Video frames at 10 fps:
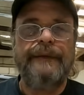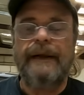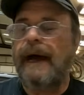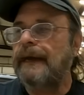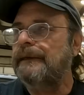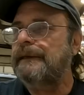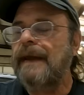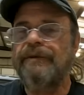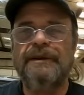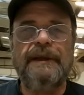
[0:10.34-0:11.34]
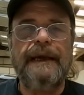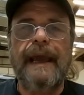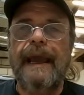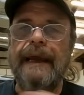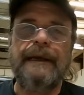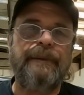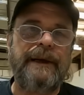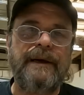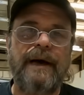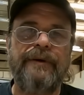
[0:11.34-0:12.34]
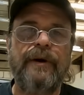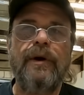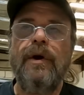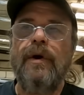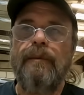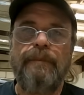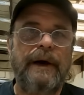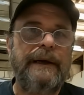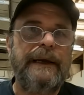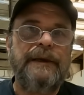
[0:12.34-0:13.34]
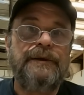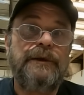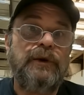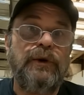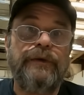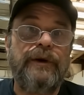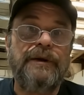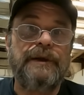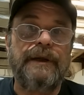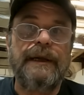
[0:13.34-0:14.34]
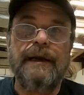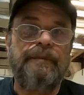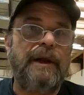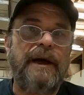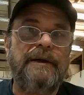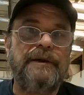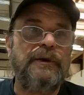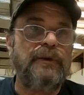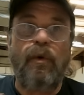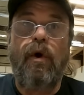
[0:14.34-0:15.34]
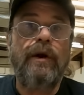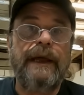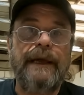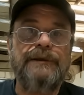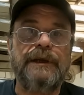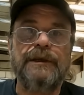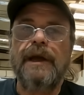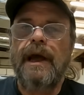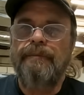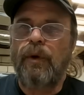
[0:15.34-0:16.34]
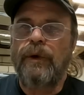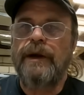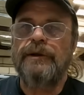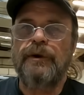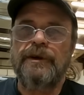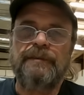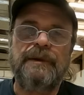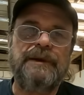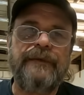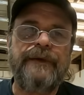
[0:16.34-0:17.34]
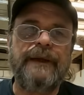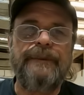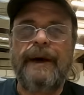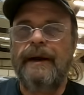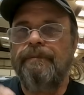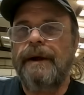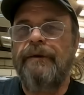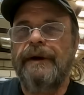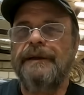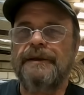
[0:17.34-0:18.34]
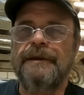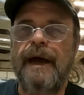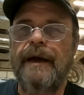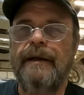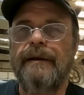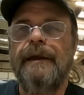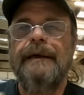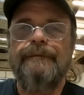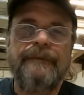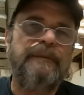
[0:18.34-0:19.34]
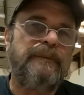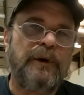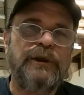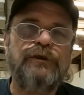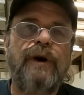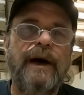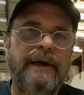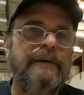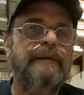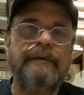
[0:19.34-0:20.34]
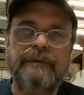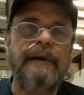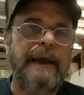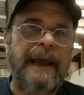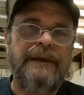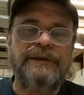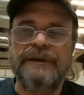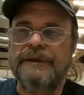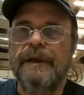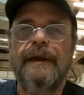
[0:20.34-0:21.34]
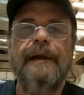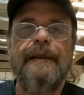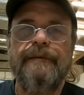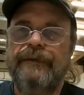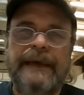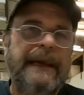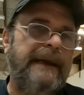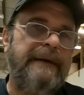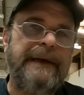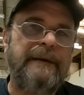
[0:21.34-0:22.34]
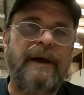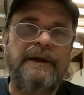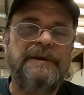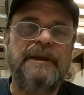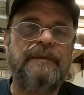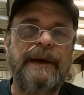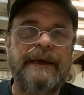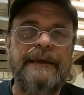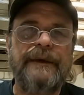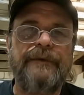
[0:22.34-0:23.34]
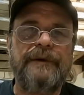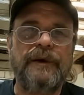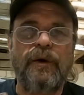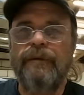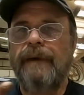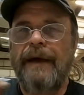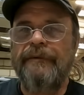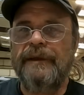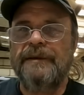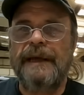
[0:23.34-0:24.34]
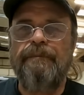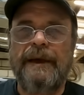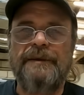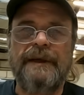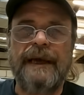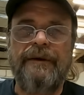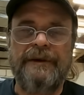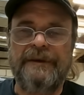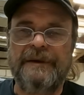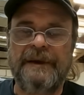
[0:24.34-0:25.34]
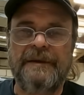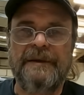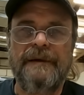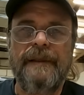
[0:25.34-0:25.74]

that I never see anybody cover, but it's universal. It applies to all engines, but we're going to talk specifically about American style pushrod engines. V8 inlines doesn't make any difference. They all have the same basic characteristics